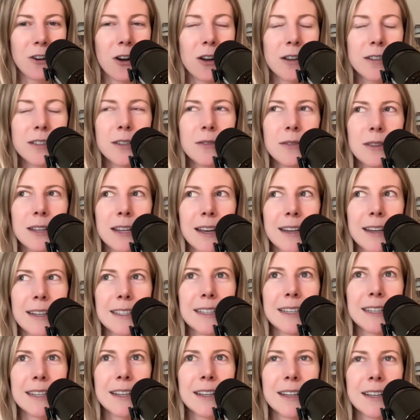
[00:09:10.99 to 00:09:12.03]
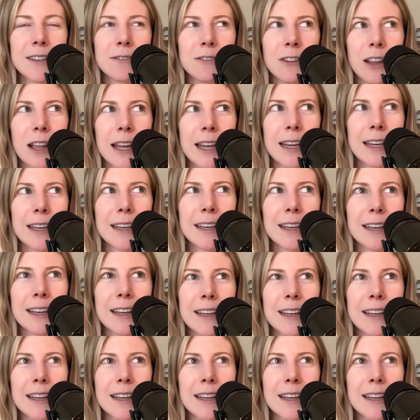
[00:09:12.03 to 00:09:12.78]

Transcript: Also, the idea of like,